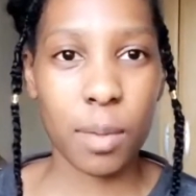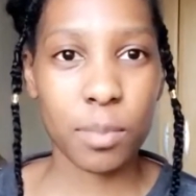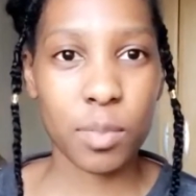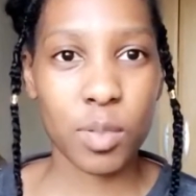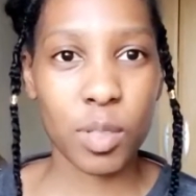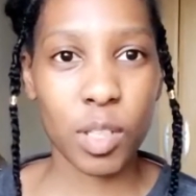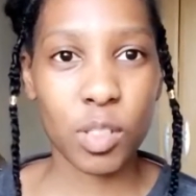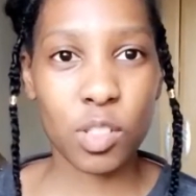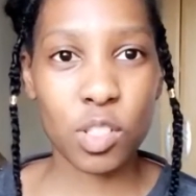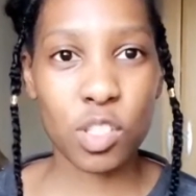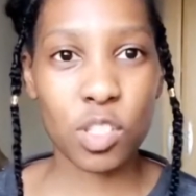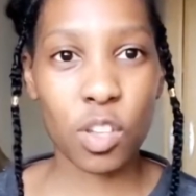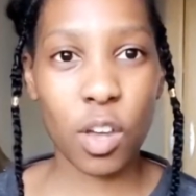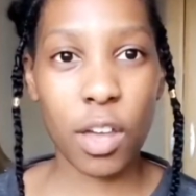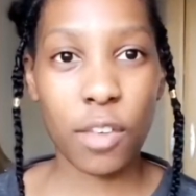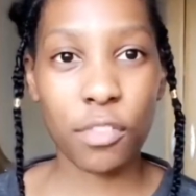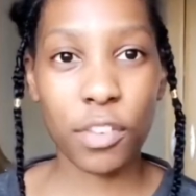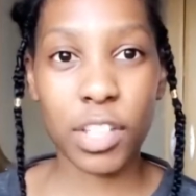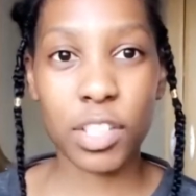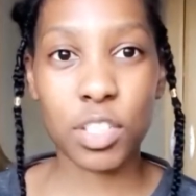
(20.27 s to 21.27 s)
So I just thought
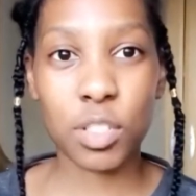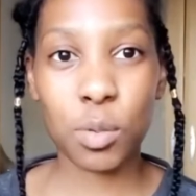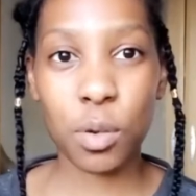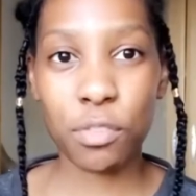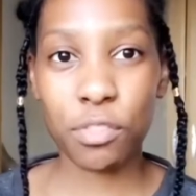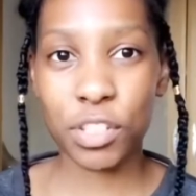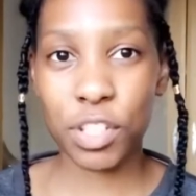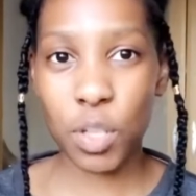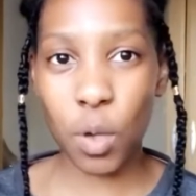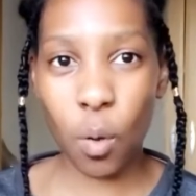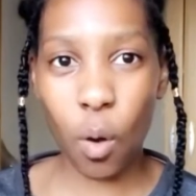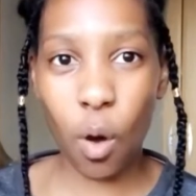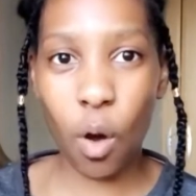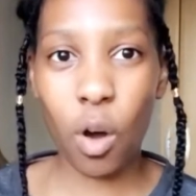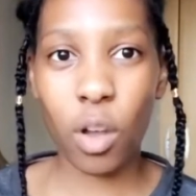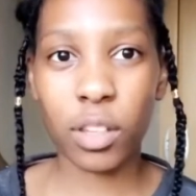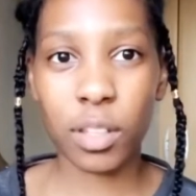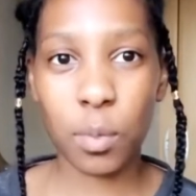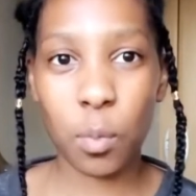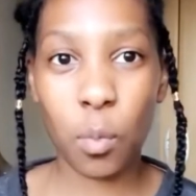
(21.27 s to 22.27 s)
if I do a video
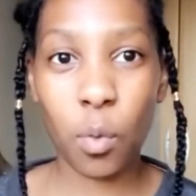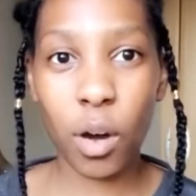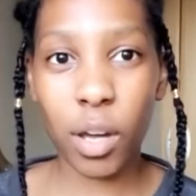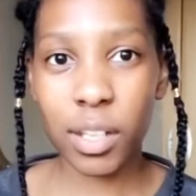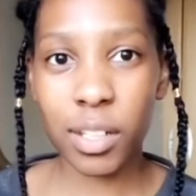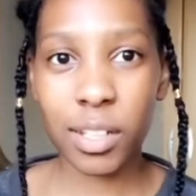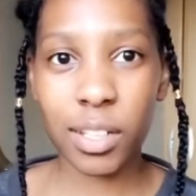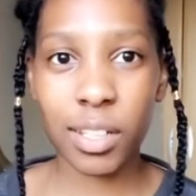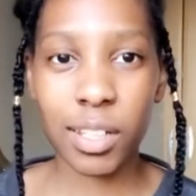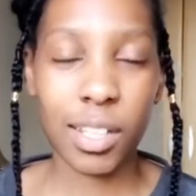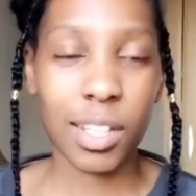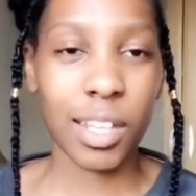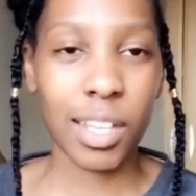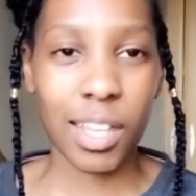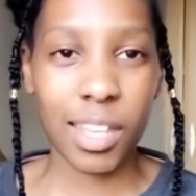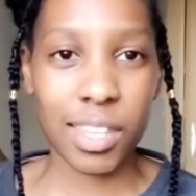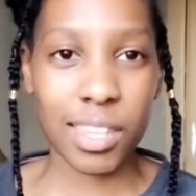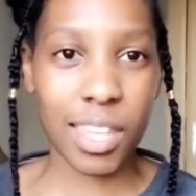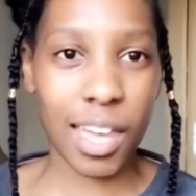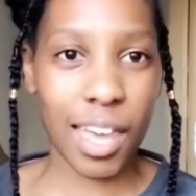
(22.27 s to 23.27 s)
all in one,
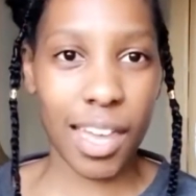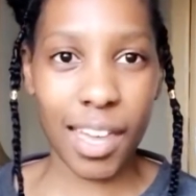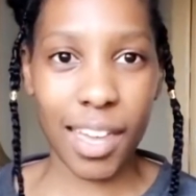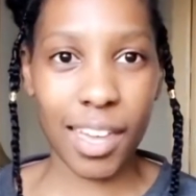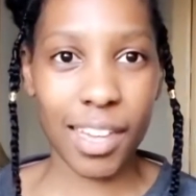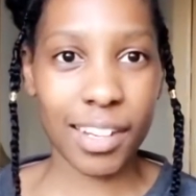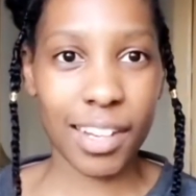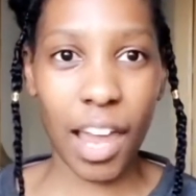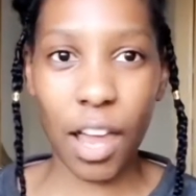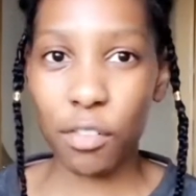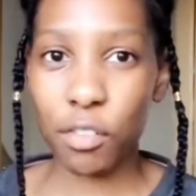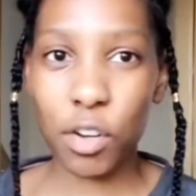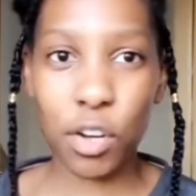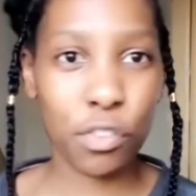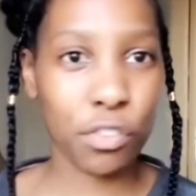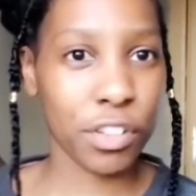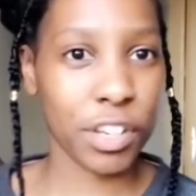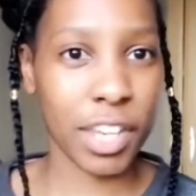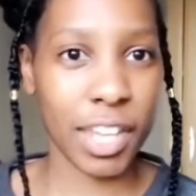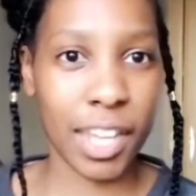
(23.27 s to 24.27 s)
then I've
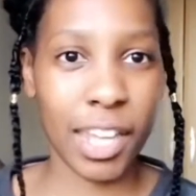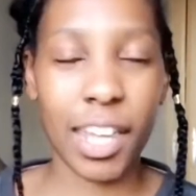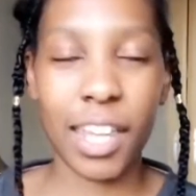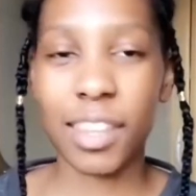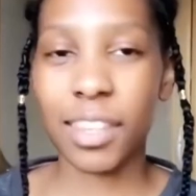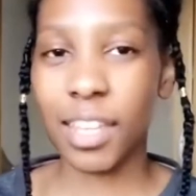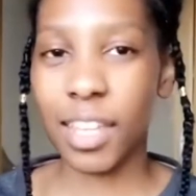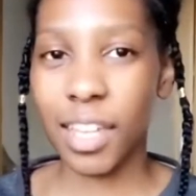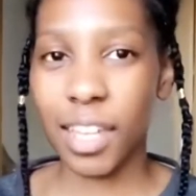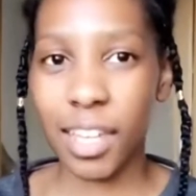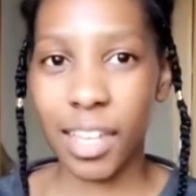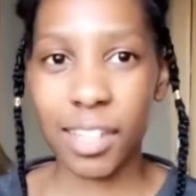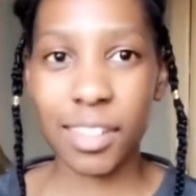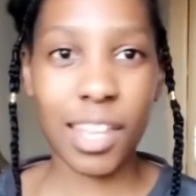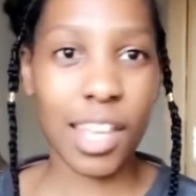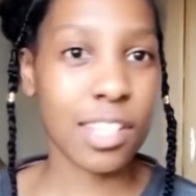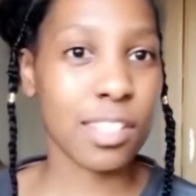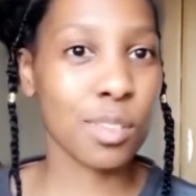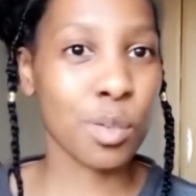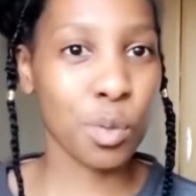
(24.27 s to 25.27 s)
covered it, and then
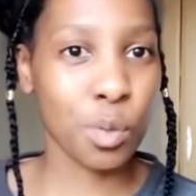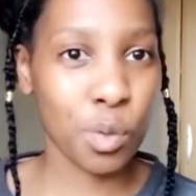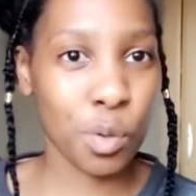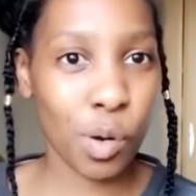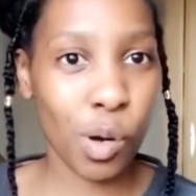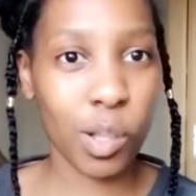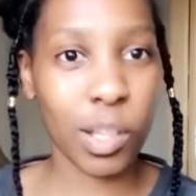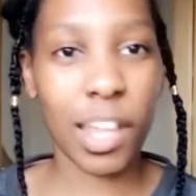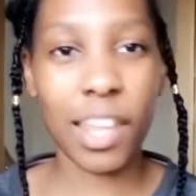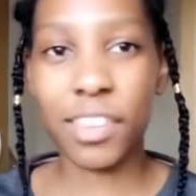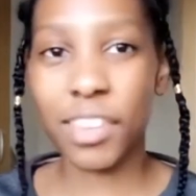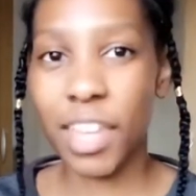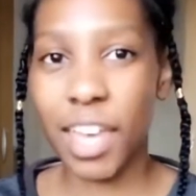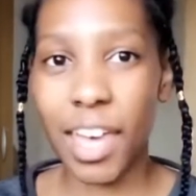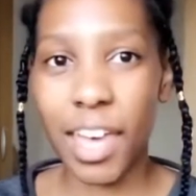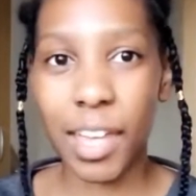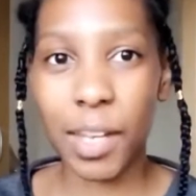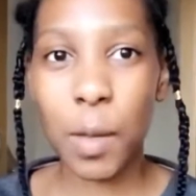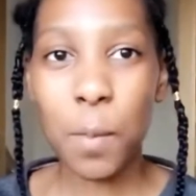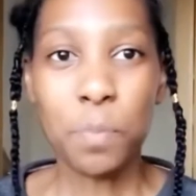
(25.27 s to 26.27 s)
that's cool. And
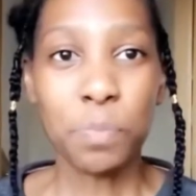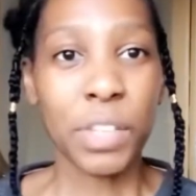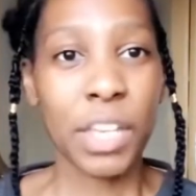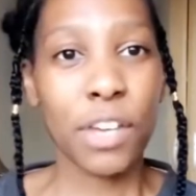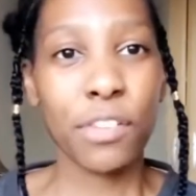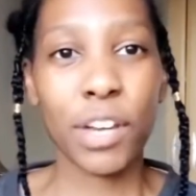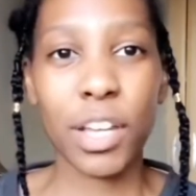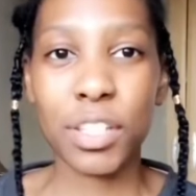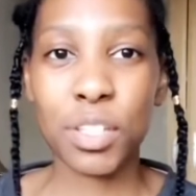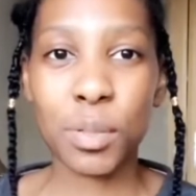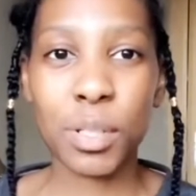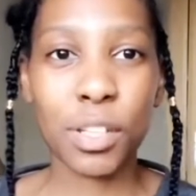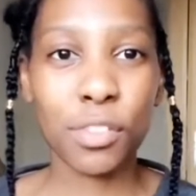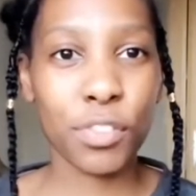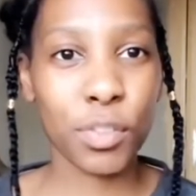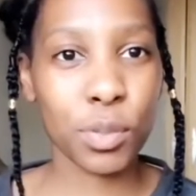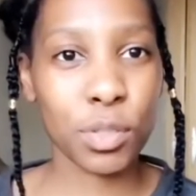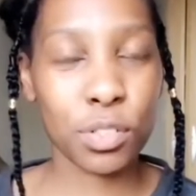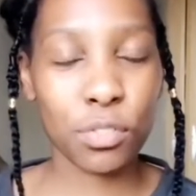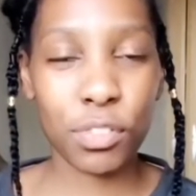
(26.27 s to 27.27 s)
then if I do any
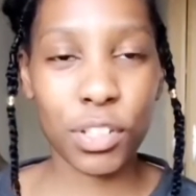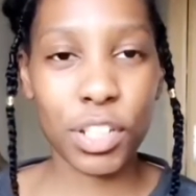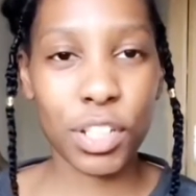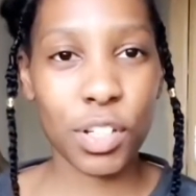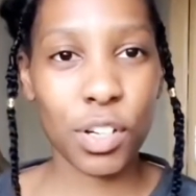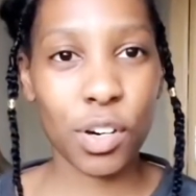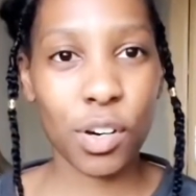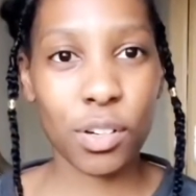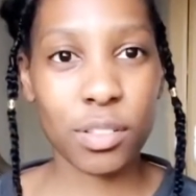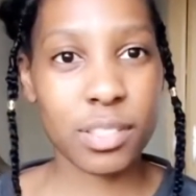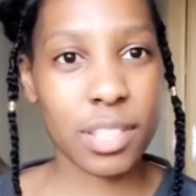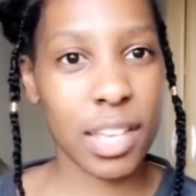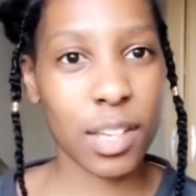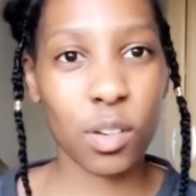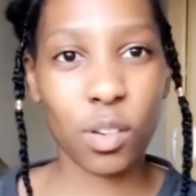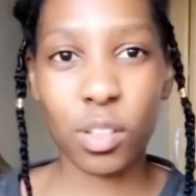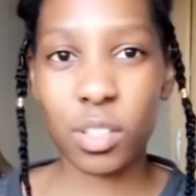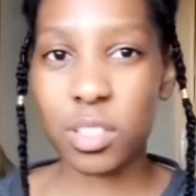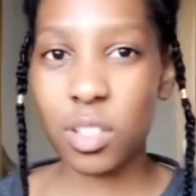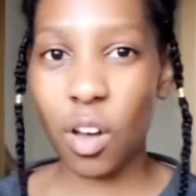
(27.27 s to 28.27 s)
future videos like
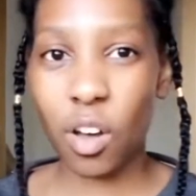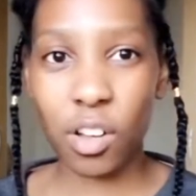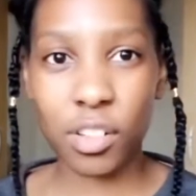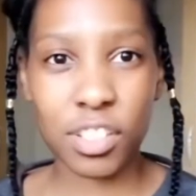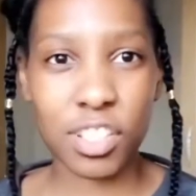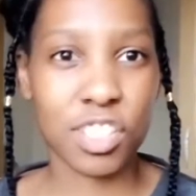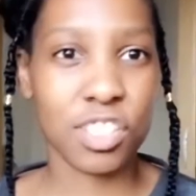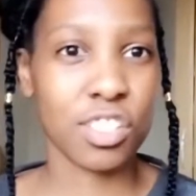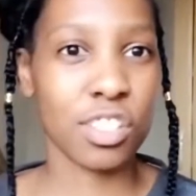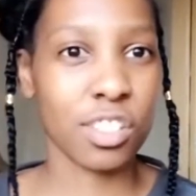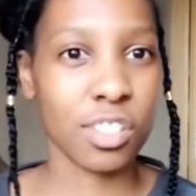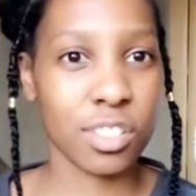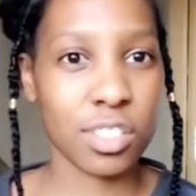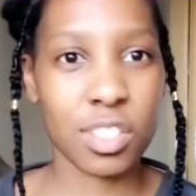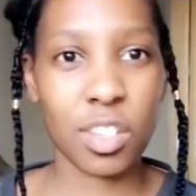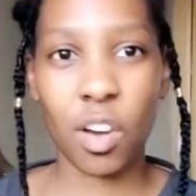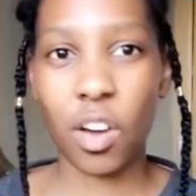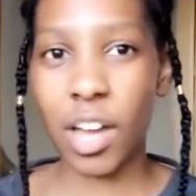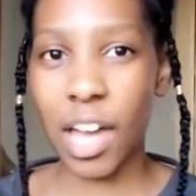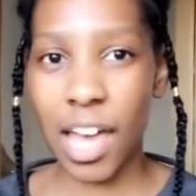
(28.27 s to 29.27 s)
going to auditions
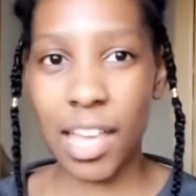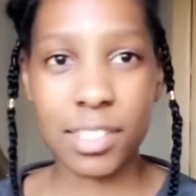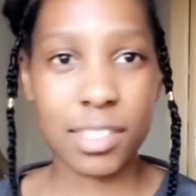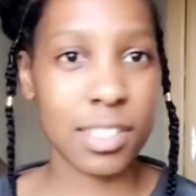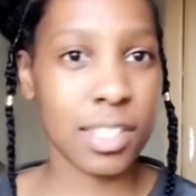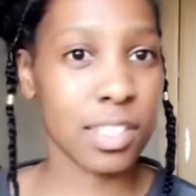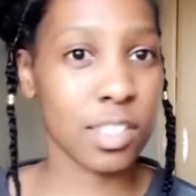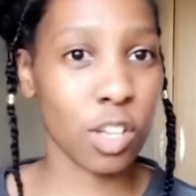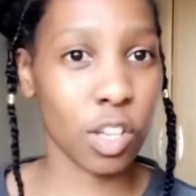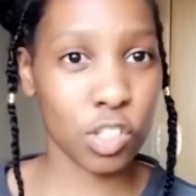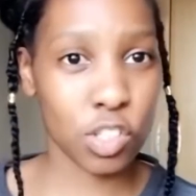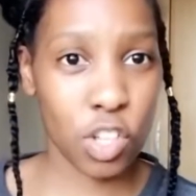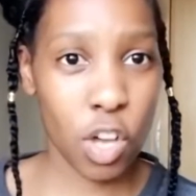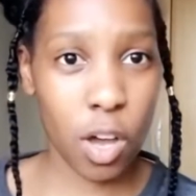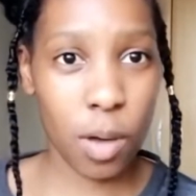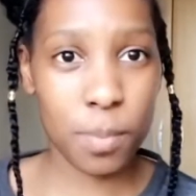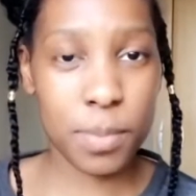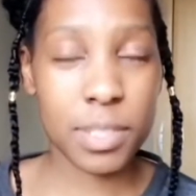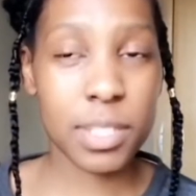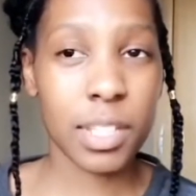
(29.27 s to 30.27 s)
or castings or
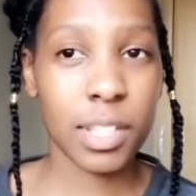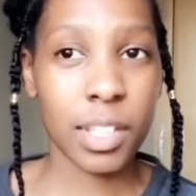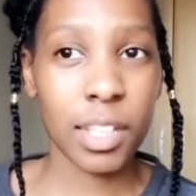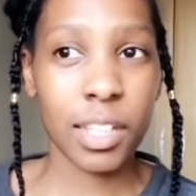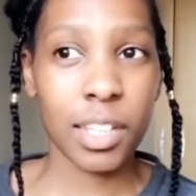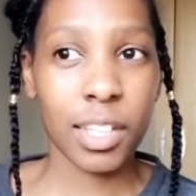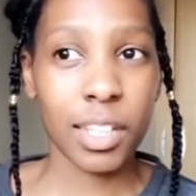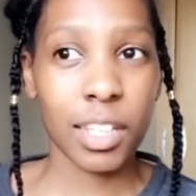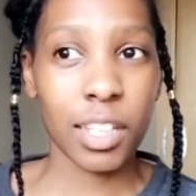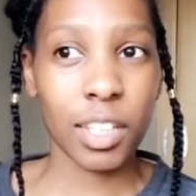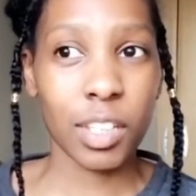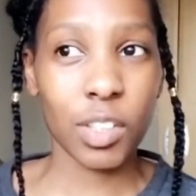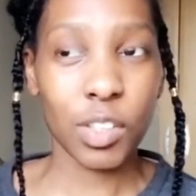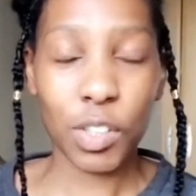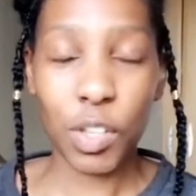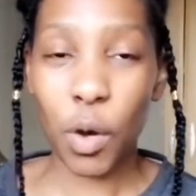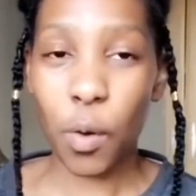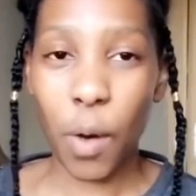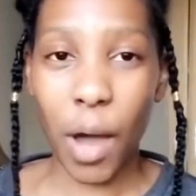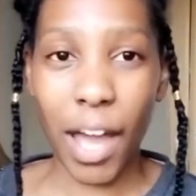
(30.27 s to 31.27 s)
jobs, you
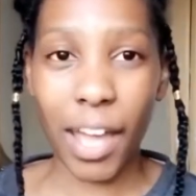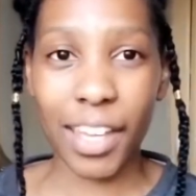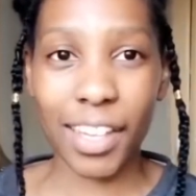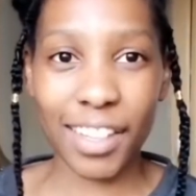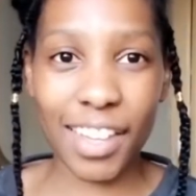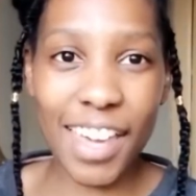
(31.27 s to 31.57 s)
know why.